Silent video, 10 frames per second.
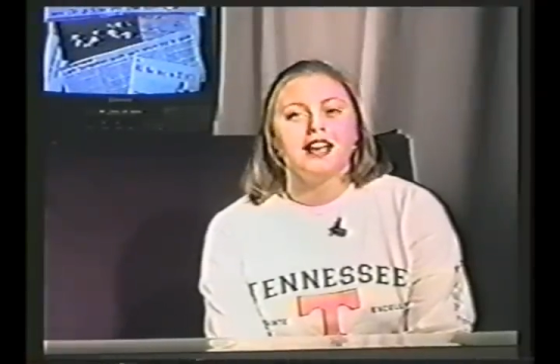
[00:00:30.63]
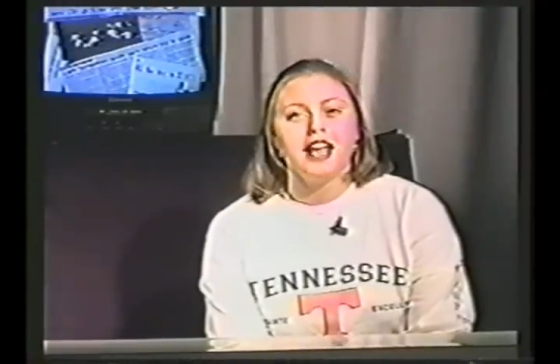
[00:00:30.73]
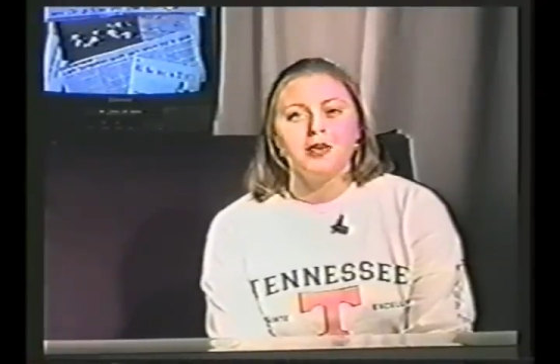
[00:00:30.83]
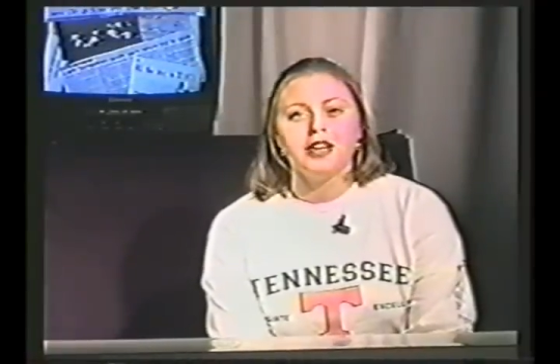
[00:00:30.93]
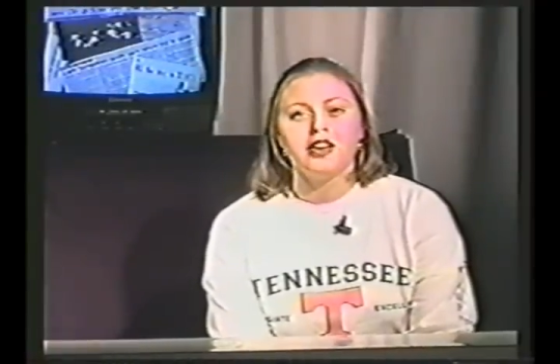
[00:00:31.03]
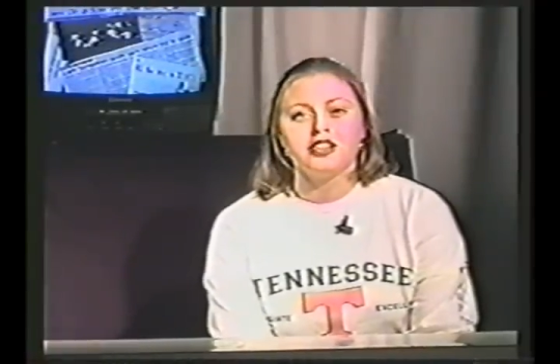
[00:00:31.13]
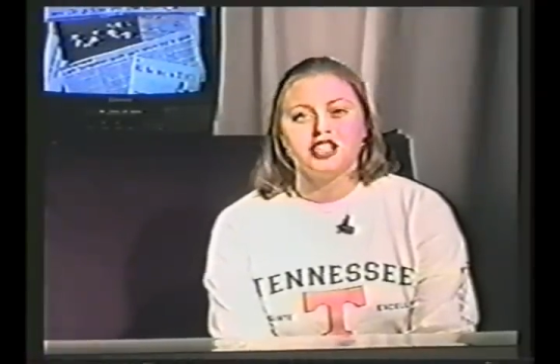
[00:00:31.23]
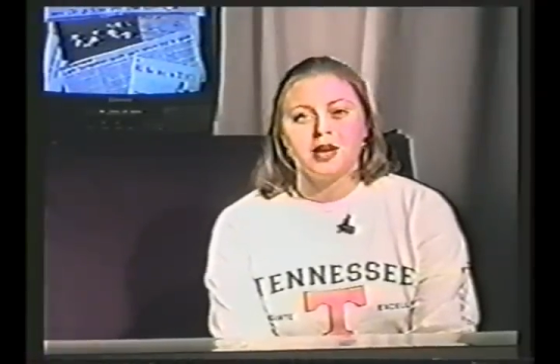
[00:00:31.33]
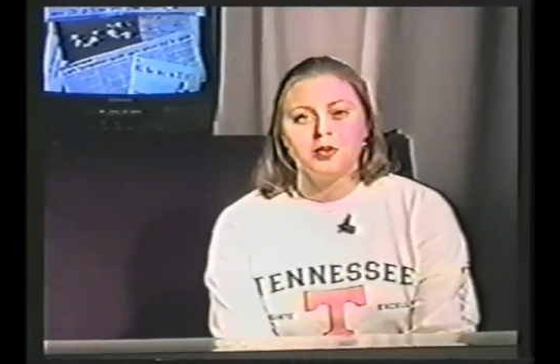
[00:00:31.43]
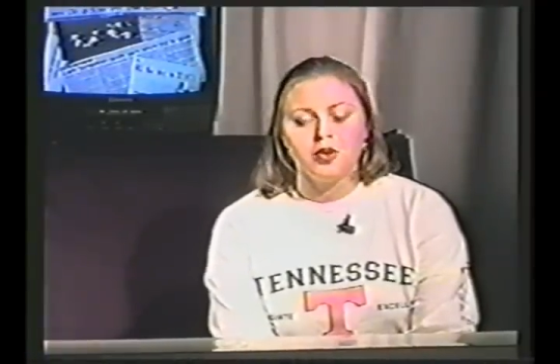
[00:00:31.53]
And now we go
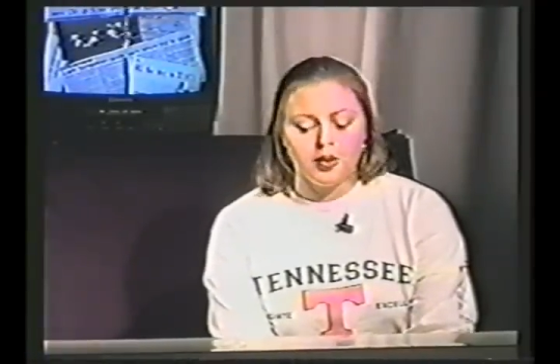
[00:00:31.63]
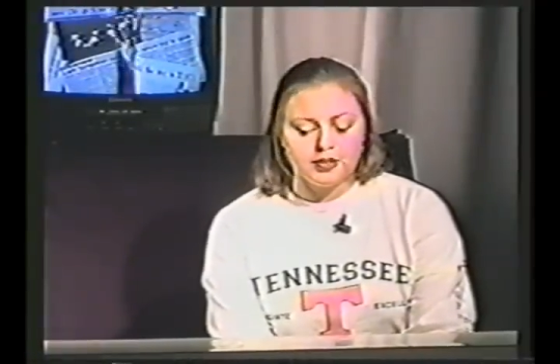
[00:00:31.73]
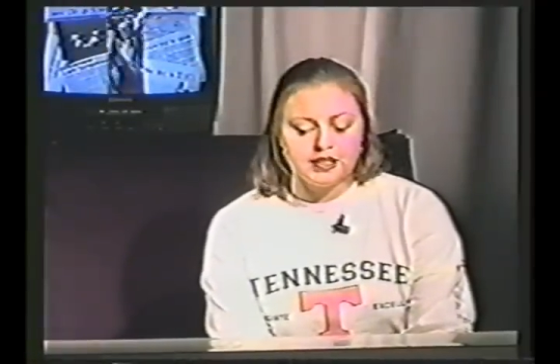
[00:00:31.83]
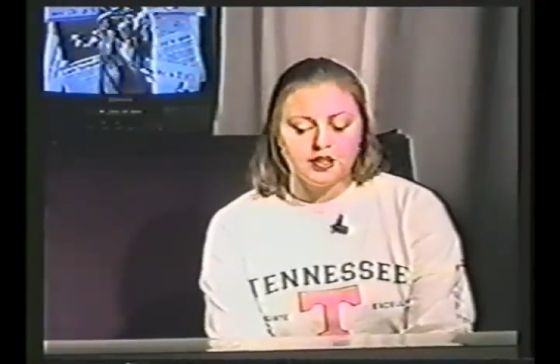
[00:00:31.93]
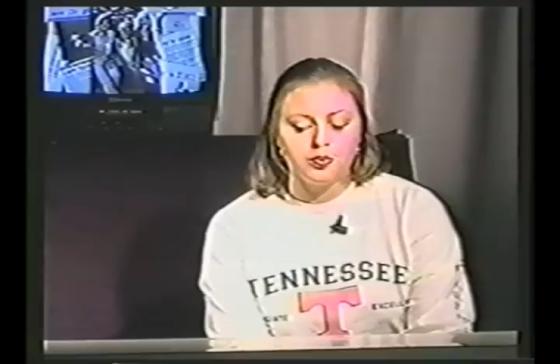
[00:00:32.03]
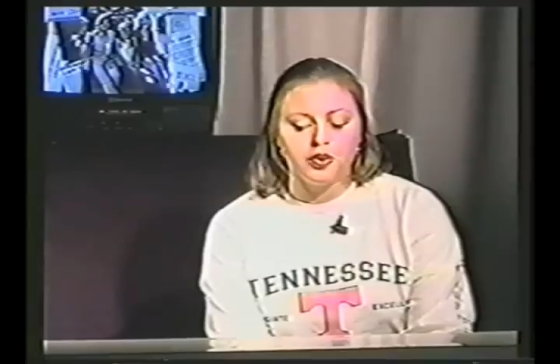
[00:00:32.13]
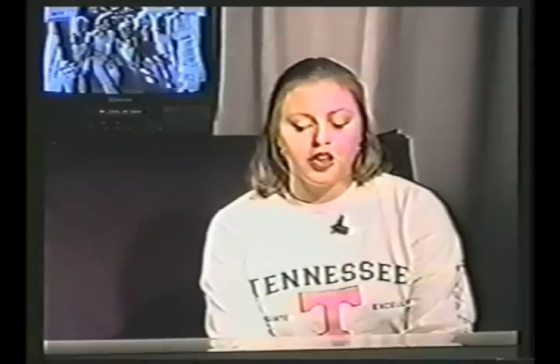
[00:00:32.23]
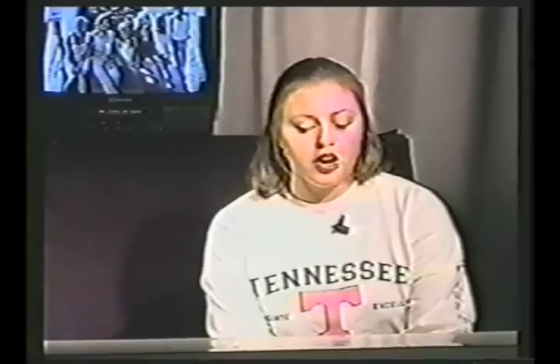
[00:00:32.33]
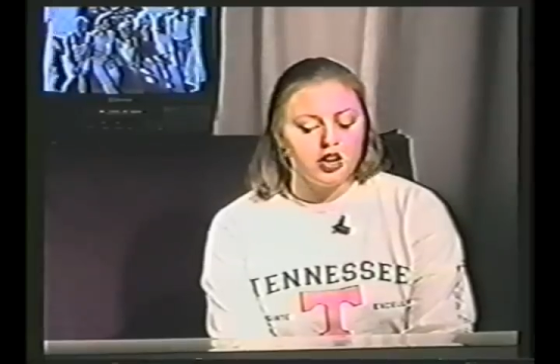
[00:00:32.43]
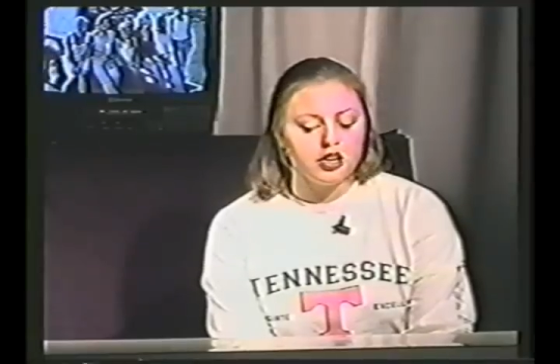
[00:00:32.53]
to Jamie Robinson
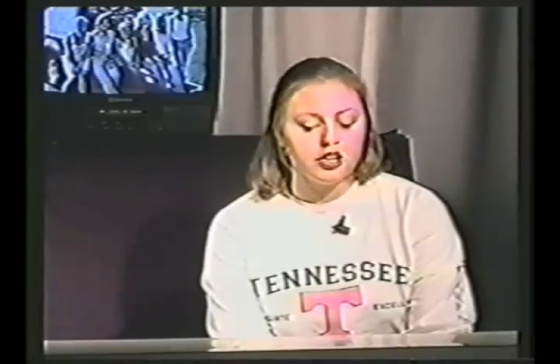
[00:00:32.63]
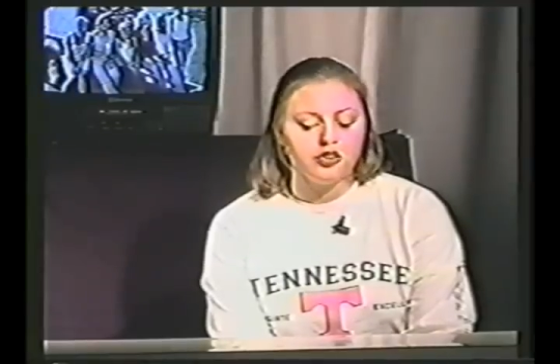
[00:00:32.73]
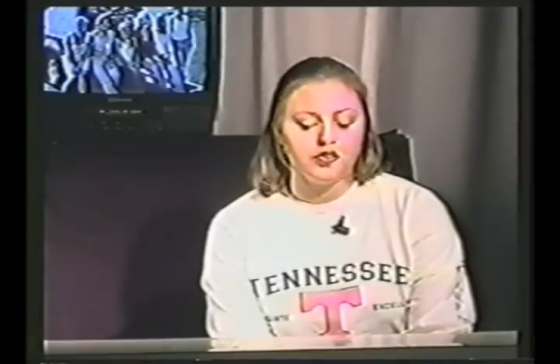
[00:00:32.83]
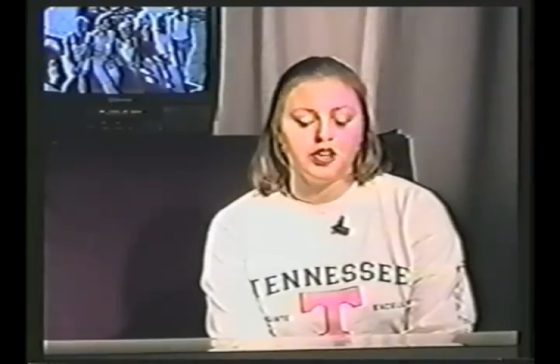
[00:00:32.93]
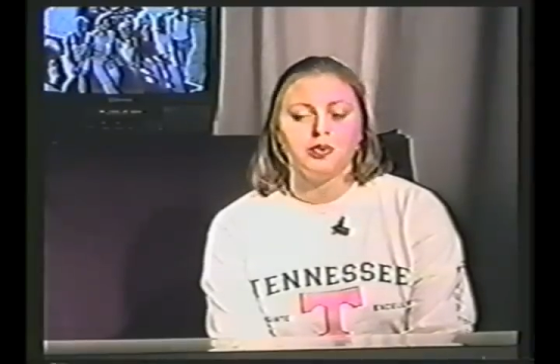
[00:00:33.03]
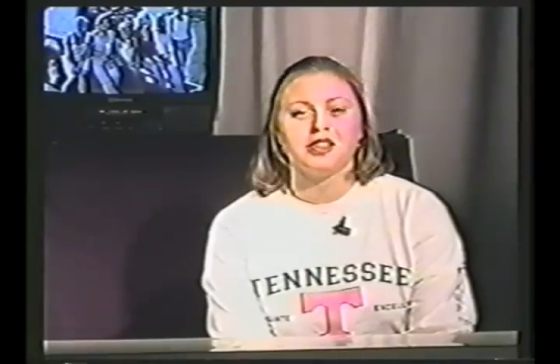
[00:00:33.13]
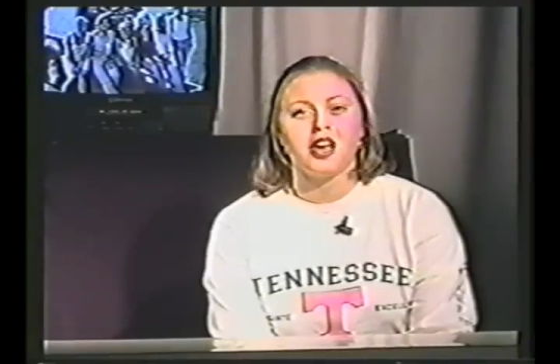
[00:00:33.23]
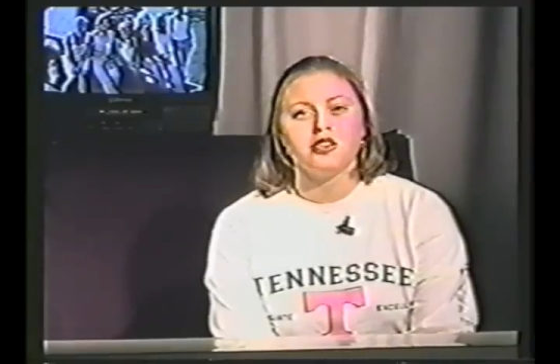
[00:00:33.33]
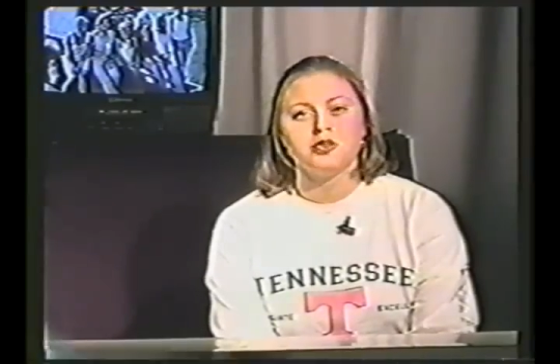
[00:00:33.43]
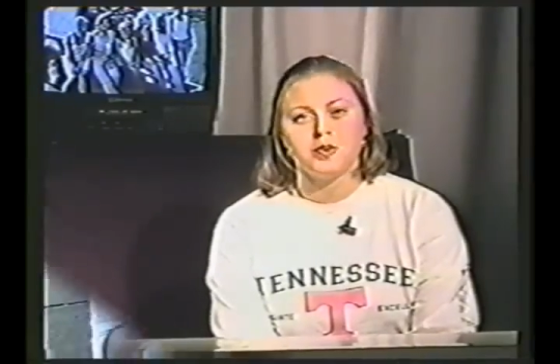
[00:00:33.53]
with her interview with Coach